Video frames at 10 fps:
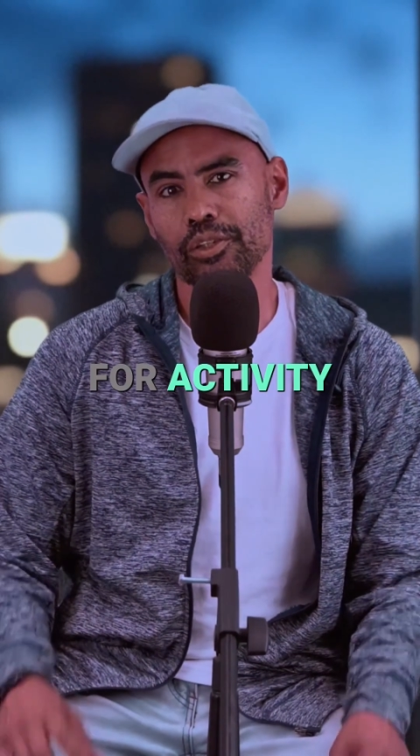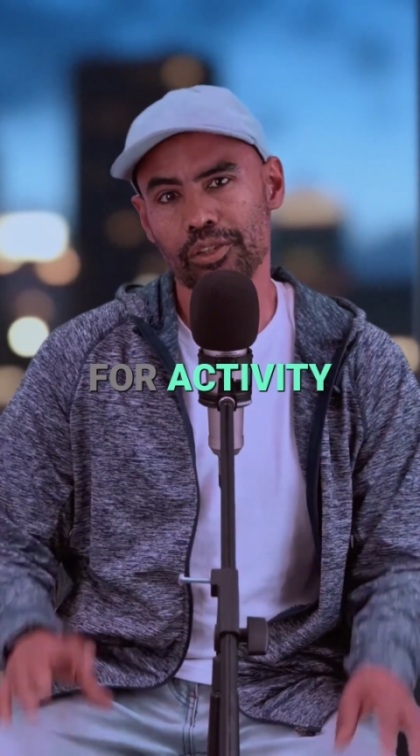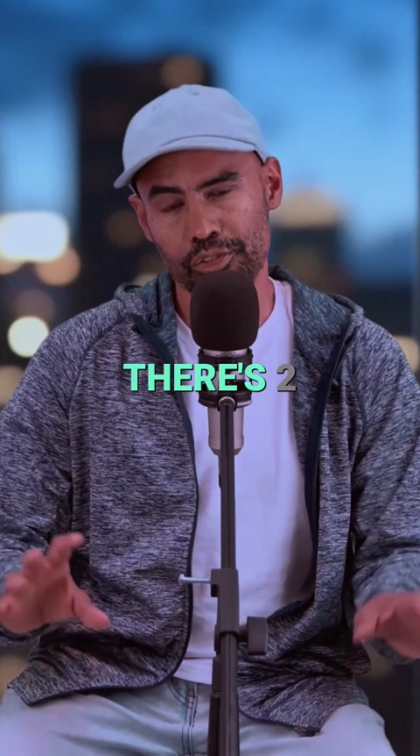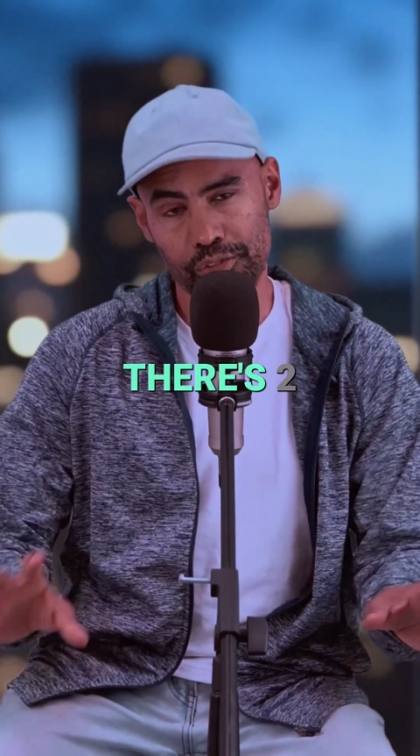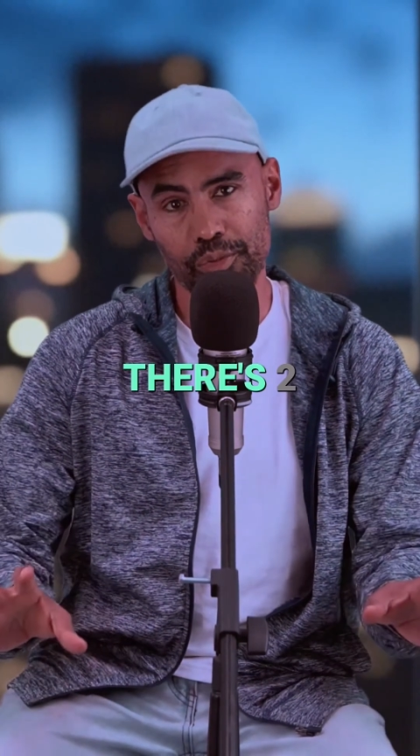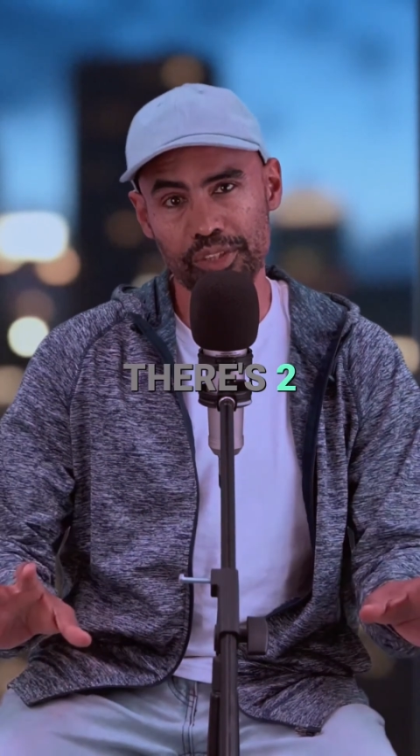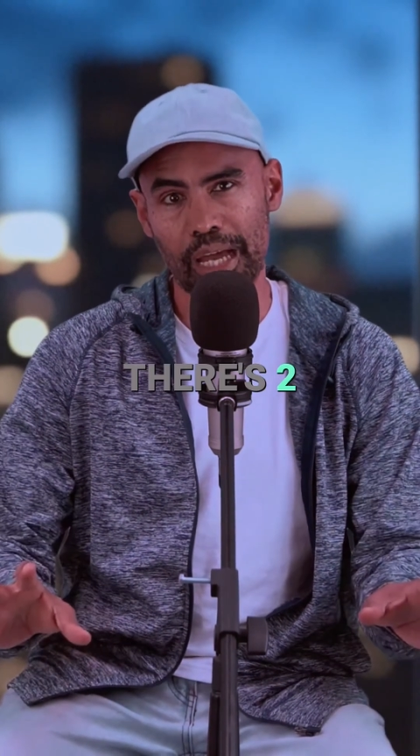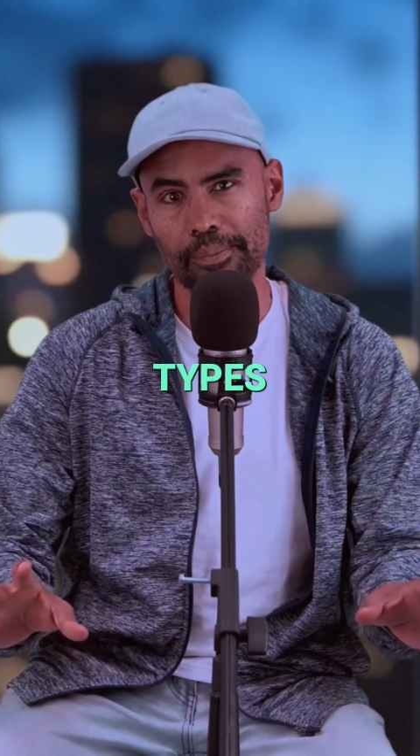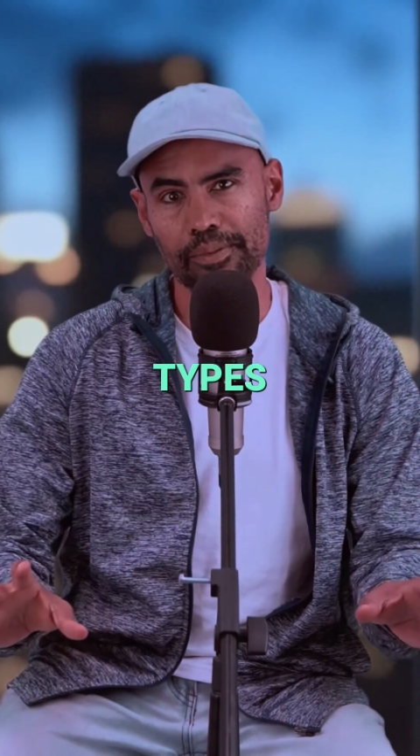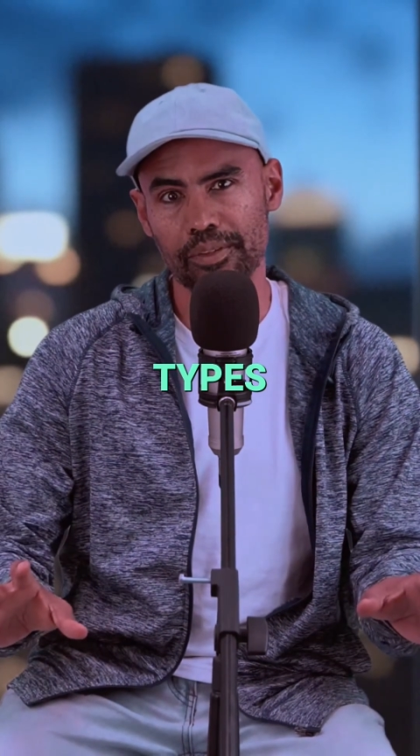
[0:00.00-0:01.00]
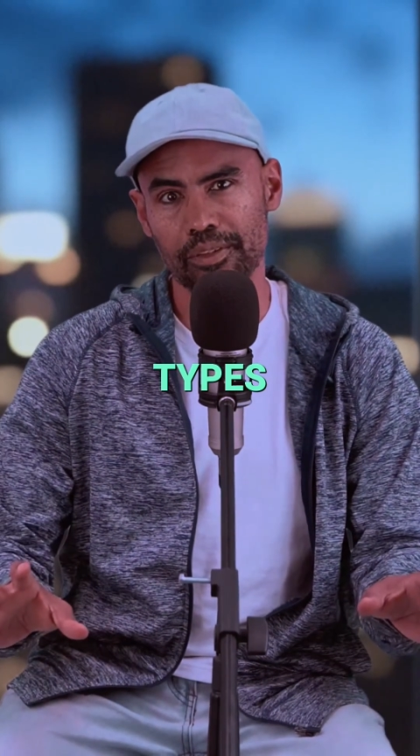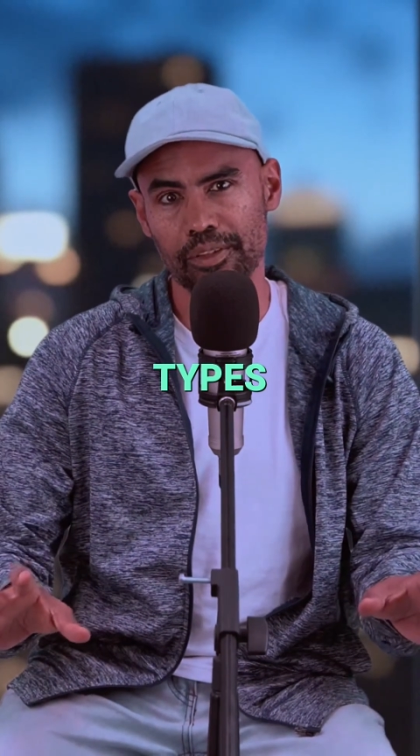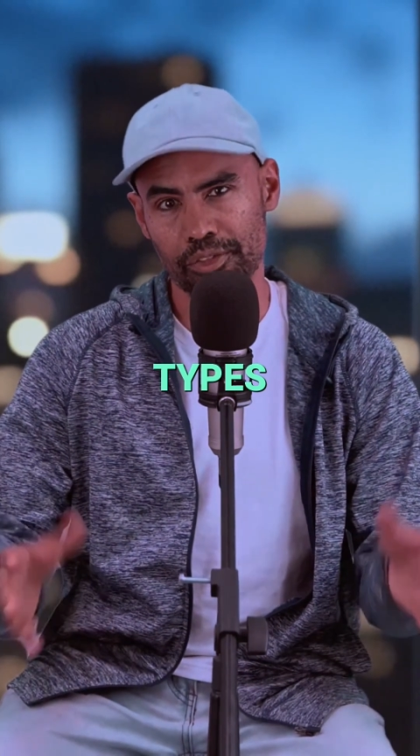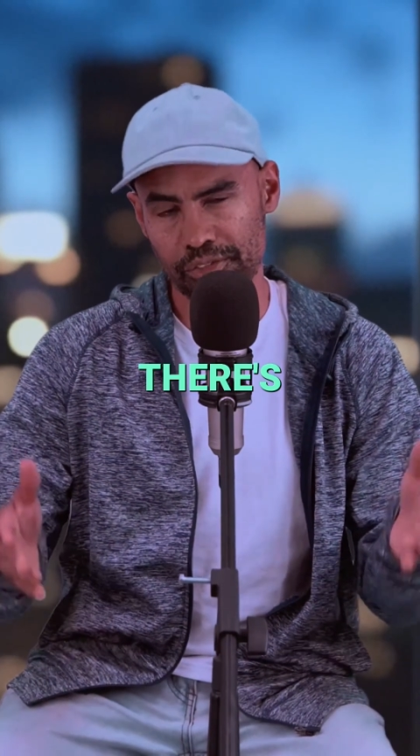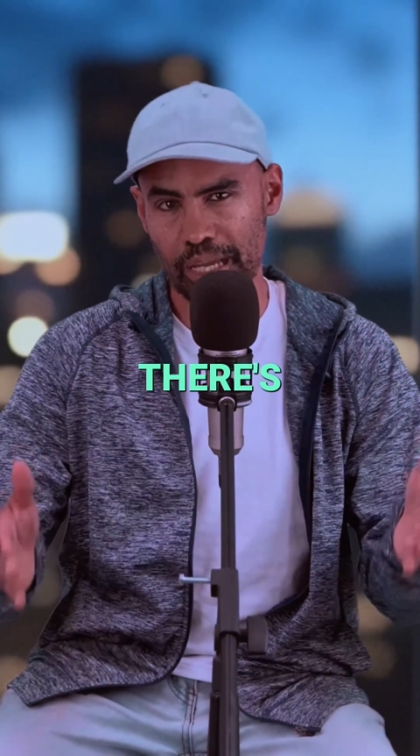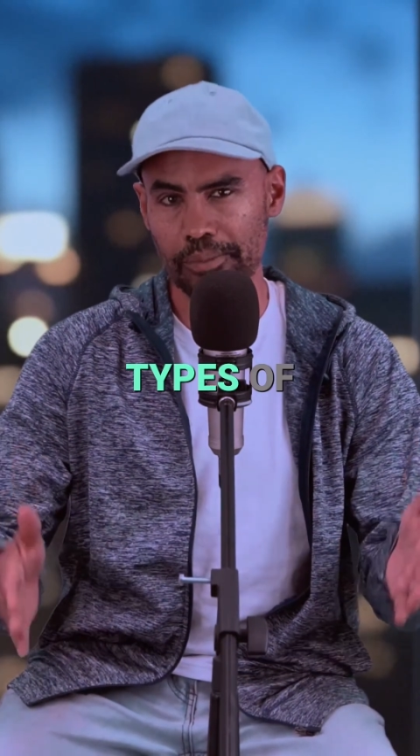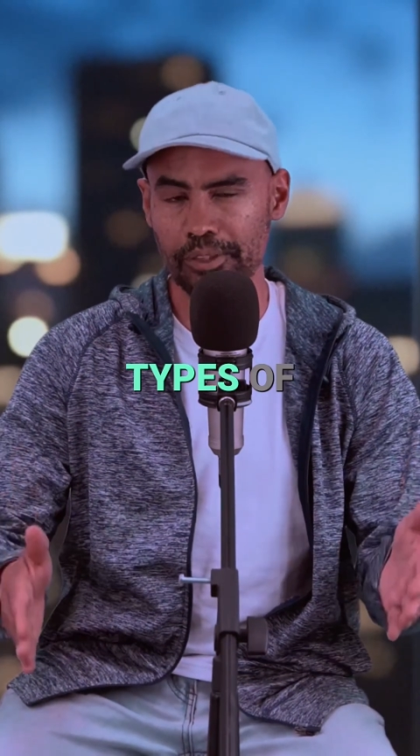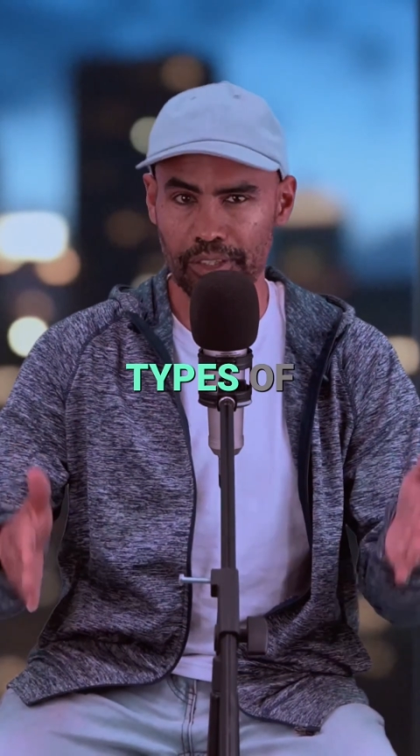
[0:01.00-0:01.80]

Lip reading: There's two types. There's types of